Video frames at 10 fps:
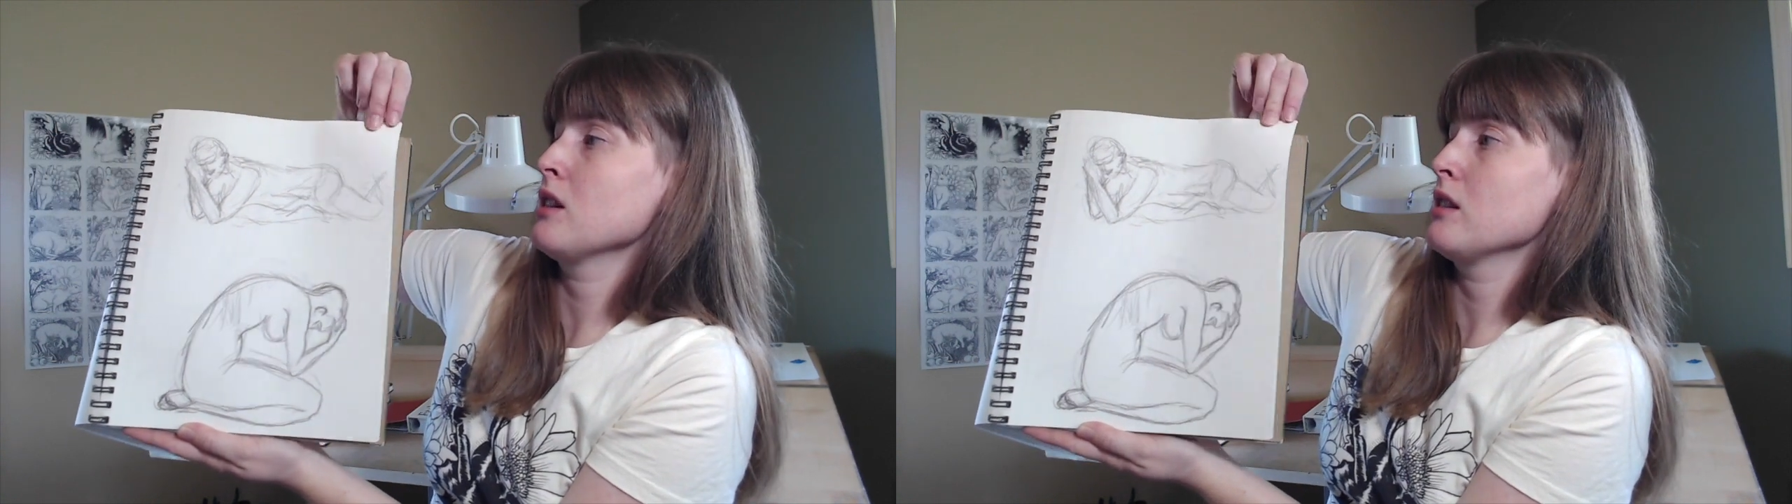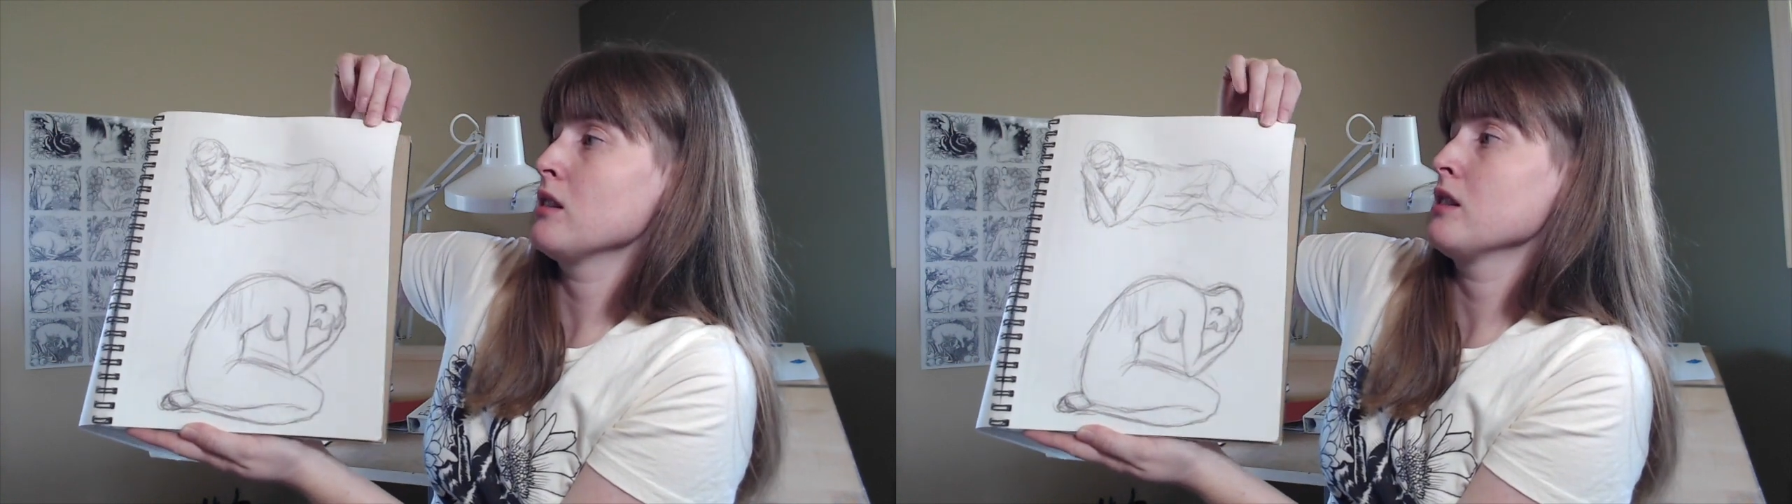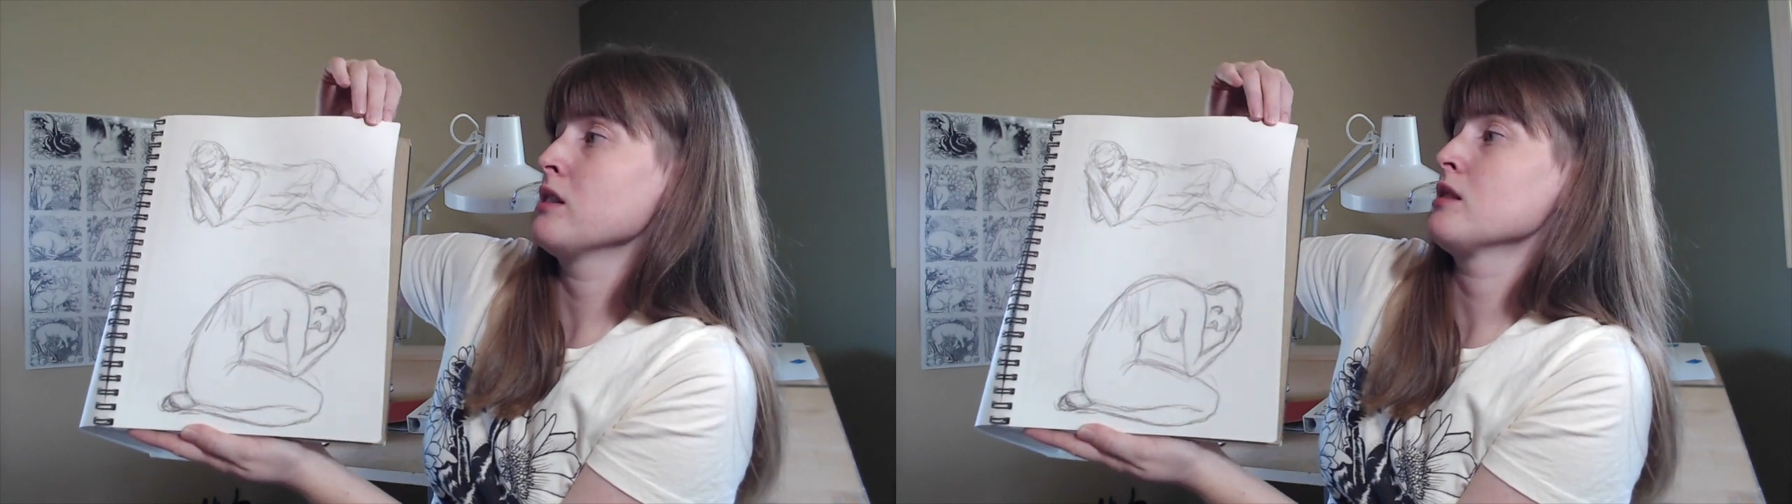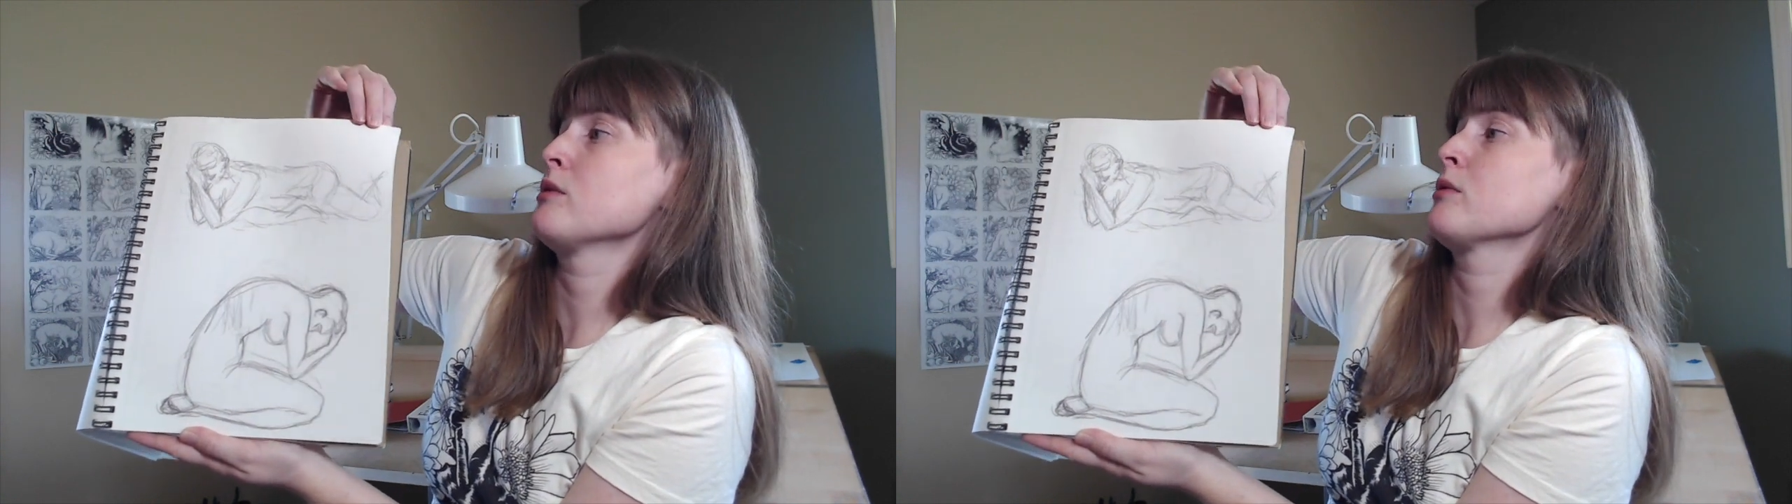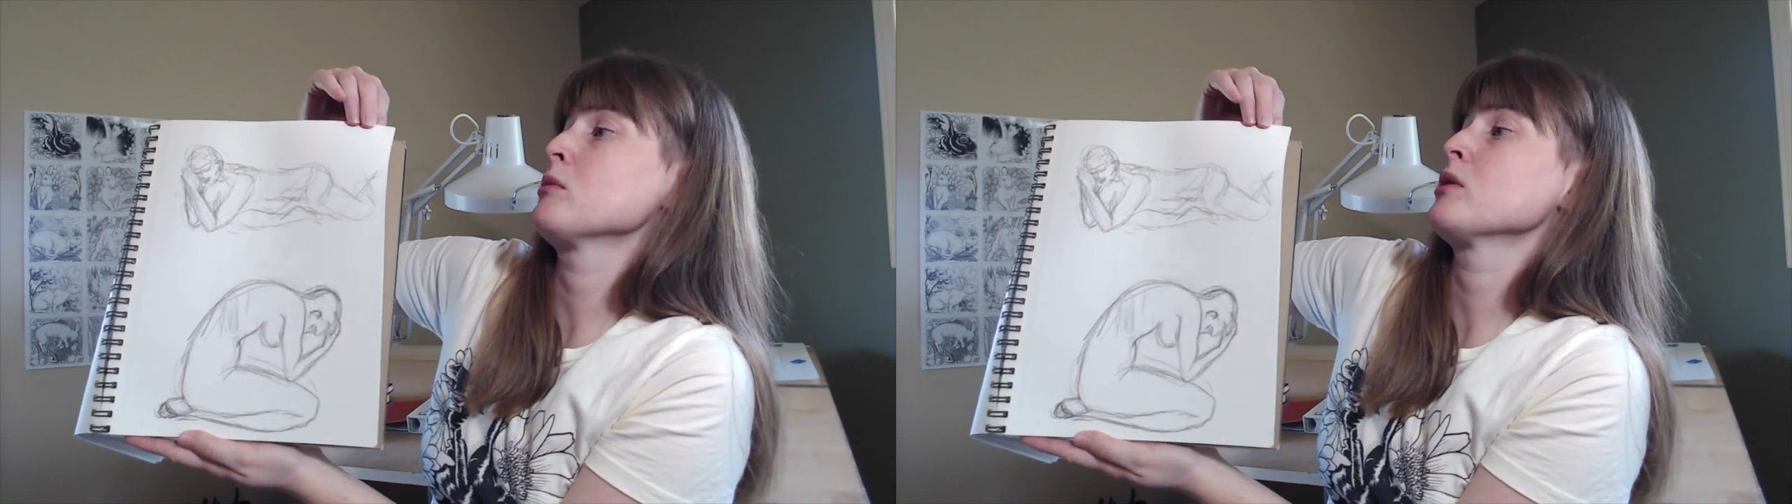I think this is
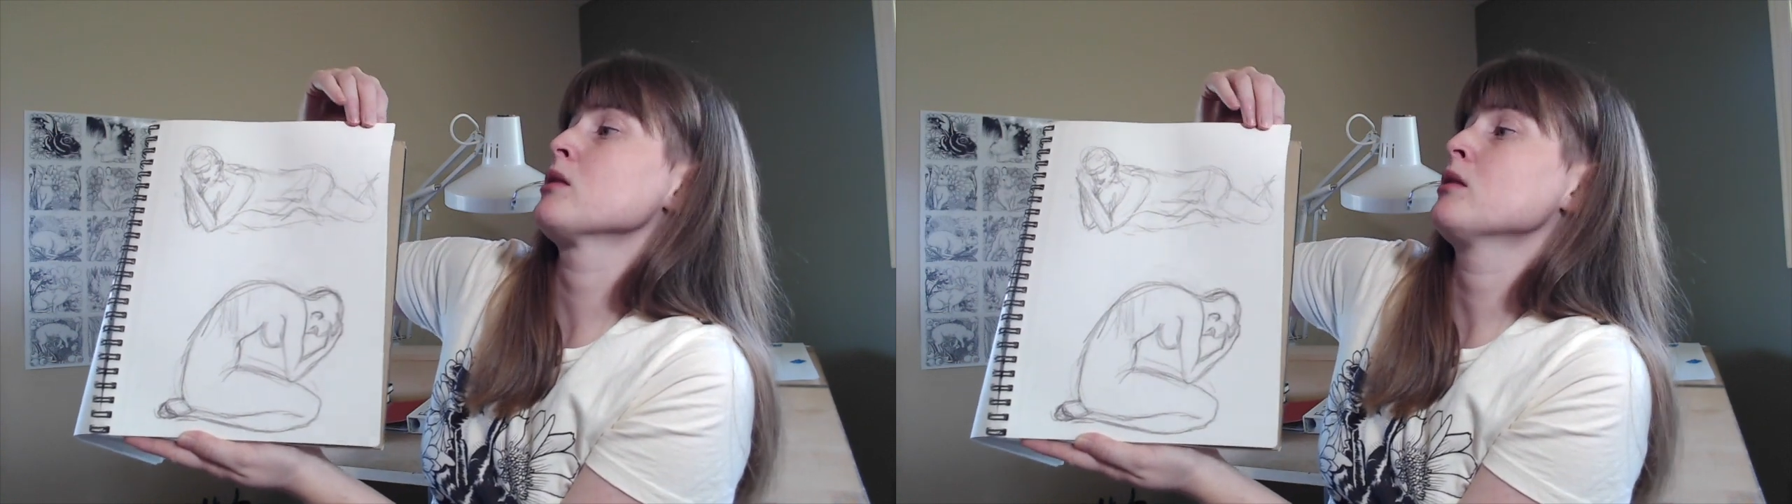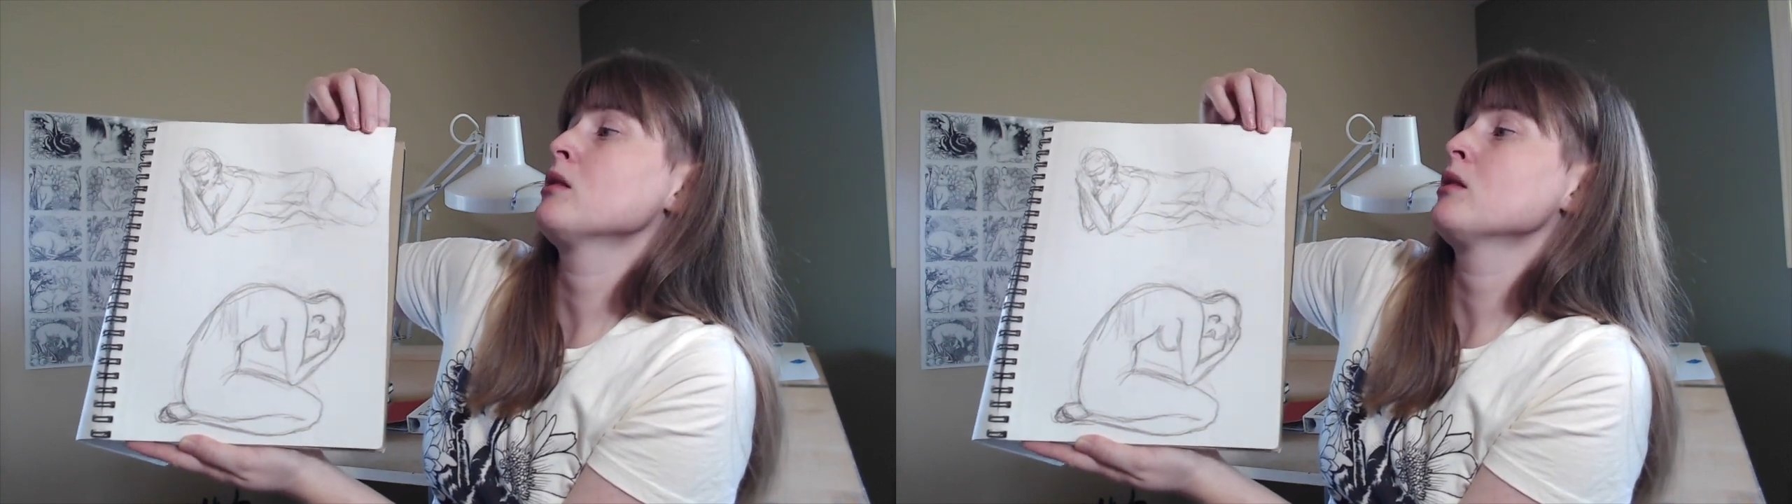from the